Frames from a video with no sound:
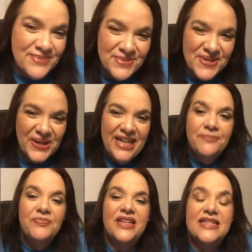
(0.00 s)
I'm
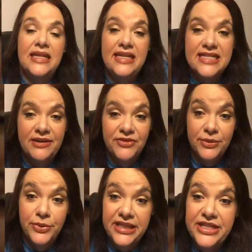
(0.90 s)
sorry, it's getting time
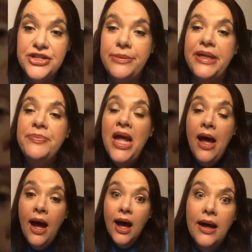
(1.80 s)
for a breathing treatment.
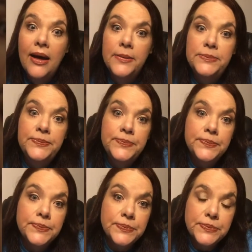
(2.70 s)
Um,
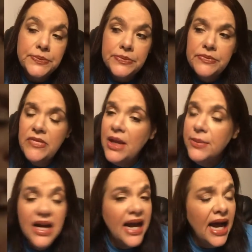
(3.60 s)

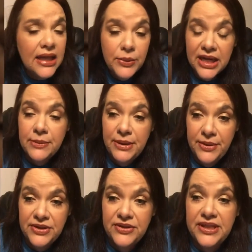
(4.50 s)
but I highly
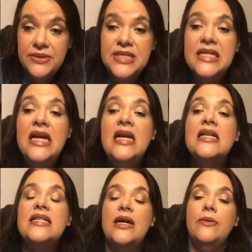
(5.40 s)
recommend both of those.
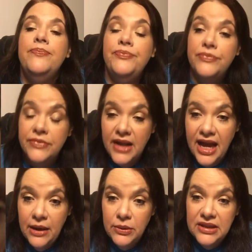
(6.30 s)
So
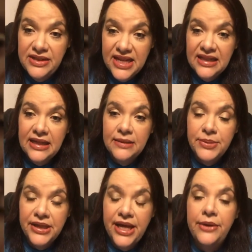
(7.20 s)
I will leave that
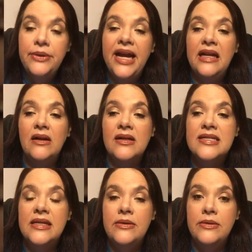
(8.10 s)
link below and
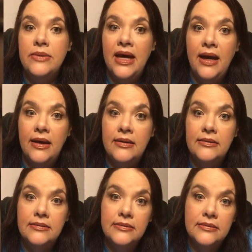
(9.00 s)
also uh,
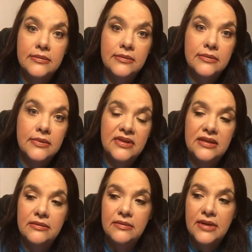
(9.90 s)

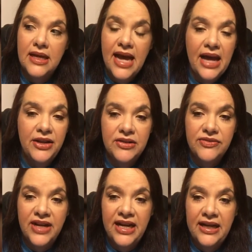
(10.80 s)
how you
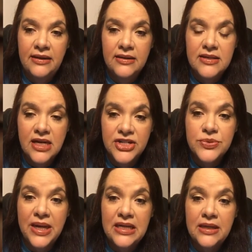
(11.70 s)
can find
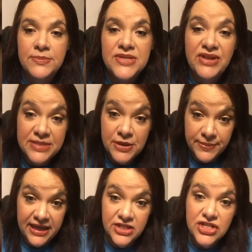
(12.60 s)
Dr. Swetnam's
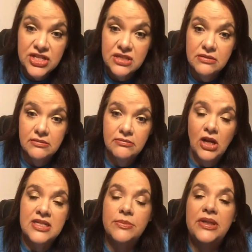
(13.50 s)
Facebook page
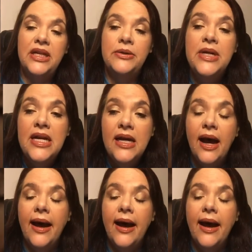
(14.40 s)
also below.